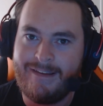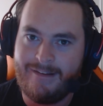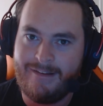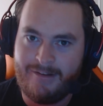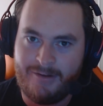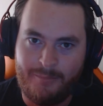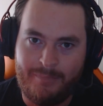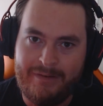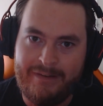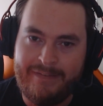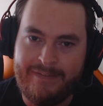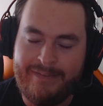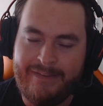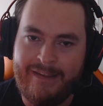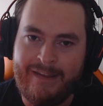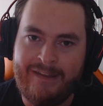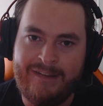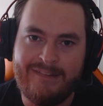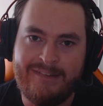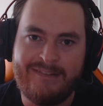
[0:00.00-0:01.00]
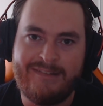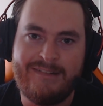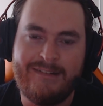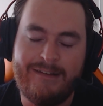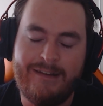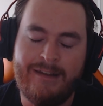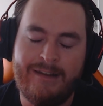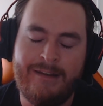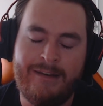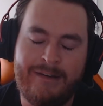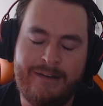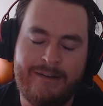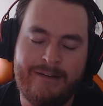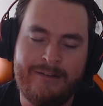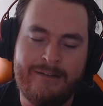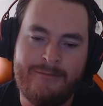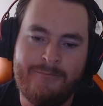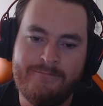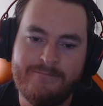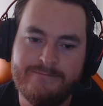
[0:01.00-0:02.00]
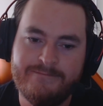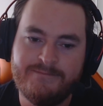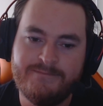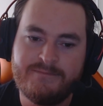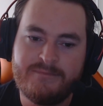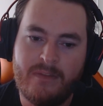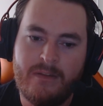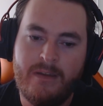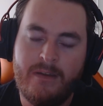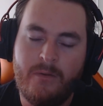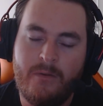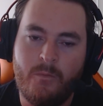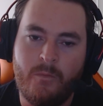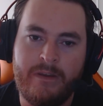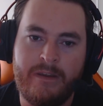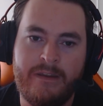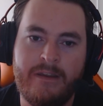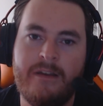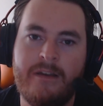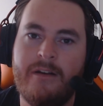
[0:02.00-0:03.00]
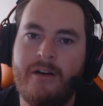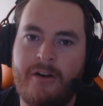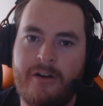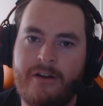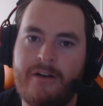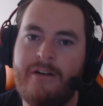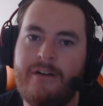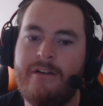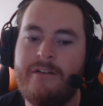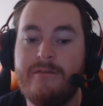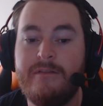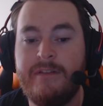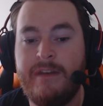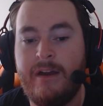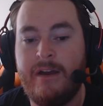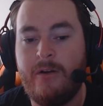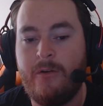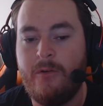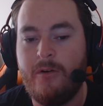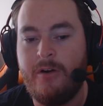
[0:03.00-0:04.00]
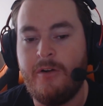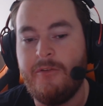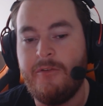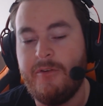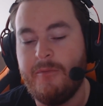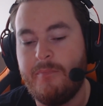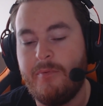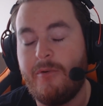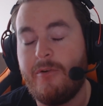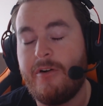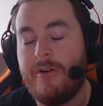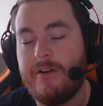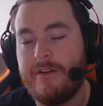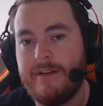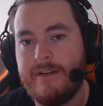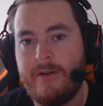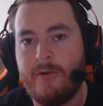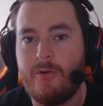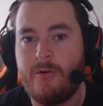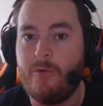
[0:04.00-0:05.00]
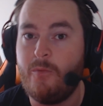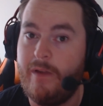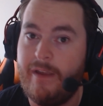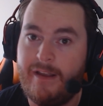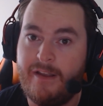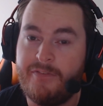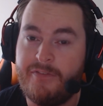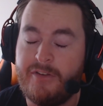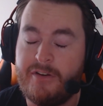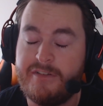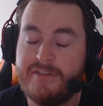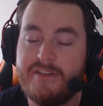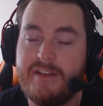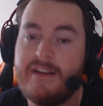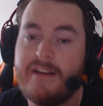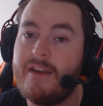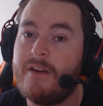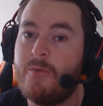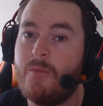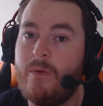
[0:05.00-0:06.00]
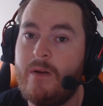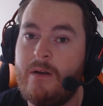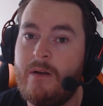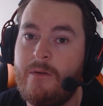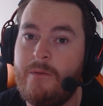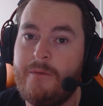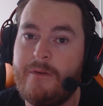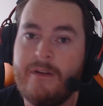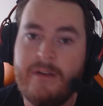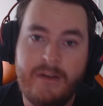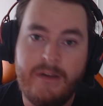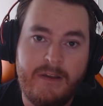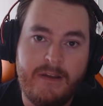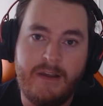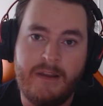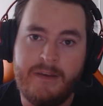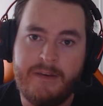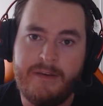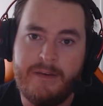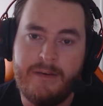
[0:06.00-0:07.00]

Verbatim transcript: complete the ace, and uh, we are now on the board, or we got our second round, and